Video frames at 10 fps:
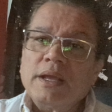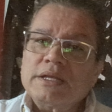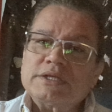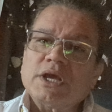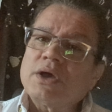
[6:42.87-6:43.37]

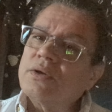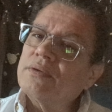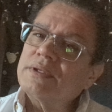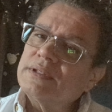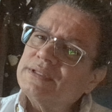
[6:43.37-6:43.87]

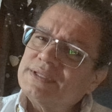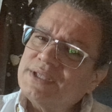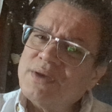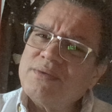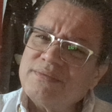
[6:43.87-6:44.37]
So
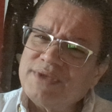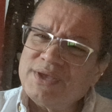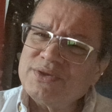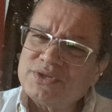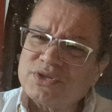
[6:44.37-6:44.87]
don't
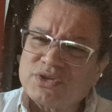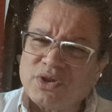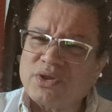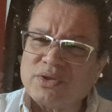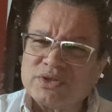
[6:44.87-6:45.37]
use your
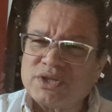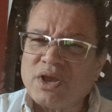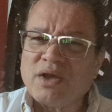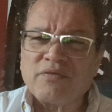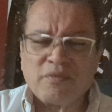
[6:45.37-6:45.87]
circular
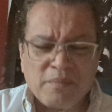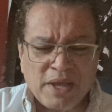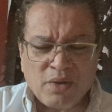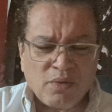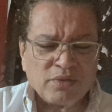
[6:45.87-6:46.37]
saw for
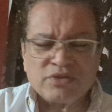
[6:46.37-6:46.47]
metal.